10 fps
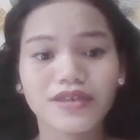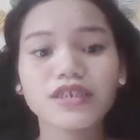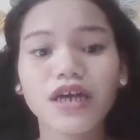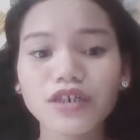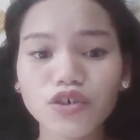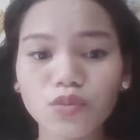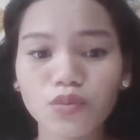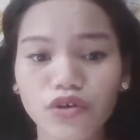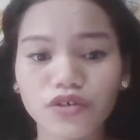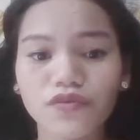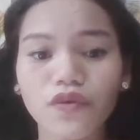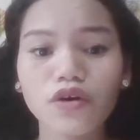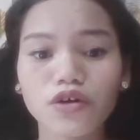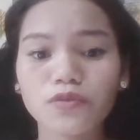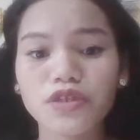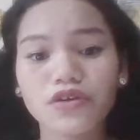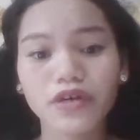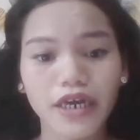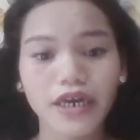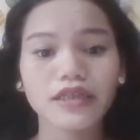Discussion board forums
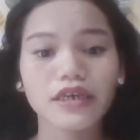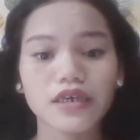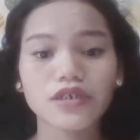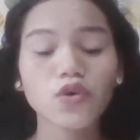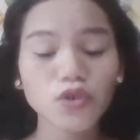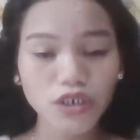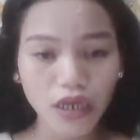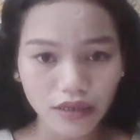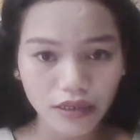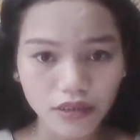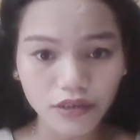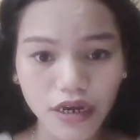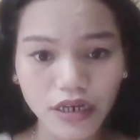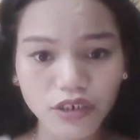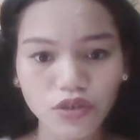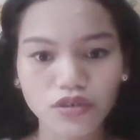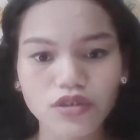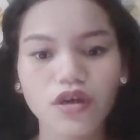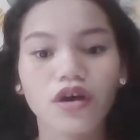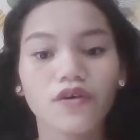create a social
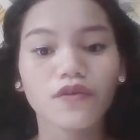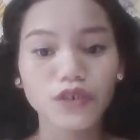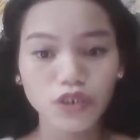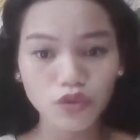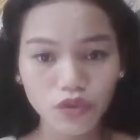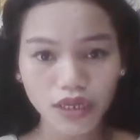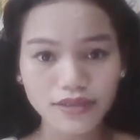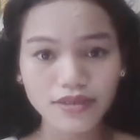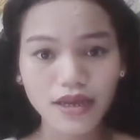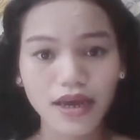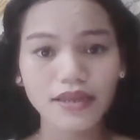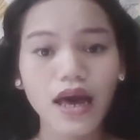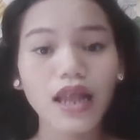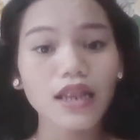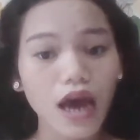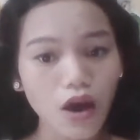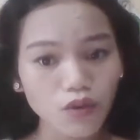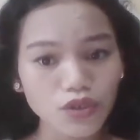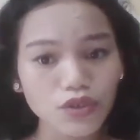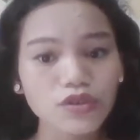interactions for students and
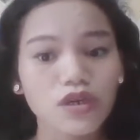allows